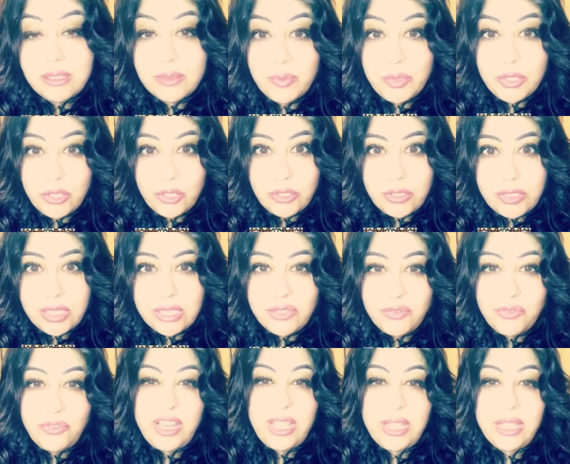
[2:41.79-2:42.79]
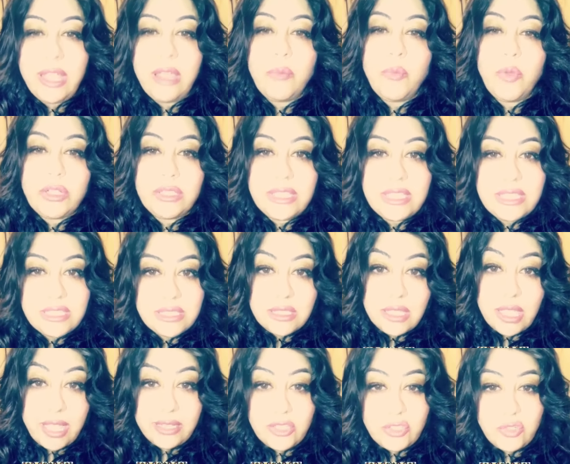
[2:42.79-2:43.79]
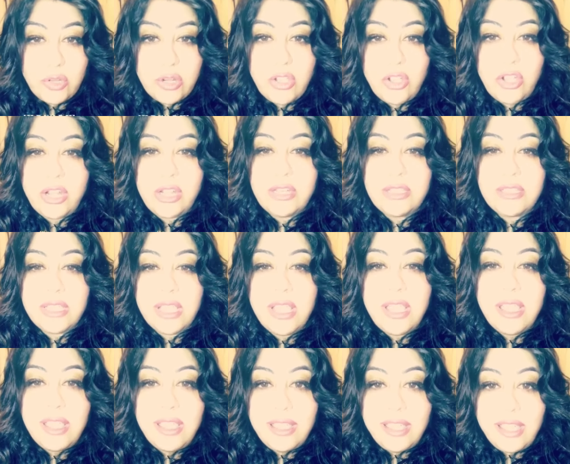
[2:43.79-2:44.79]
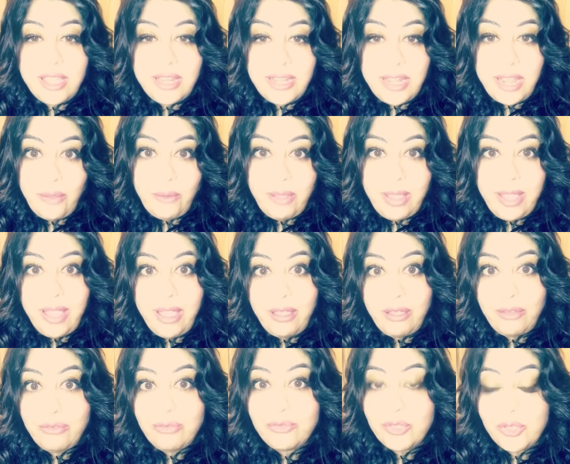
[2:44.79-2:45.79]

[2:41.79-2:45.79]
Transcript: because it's freeing up all these extra cards, and now I have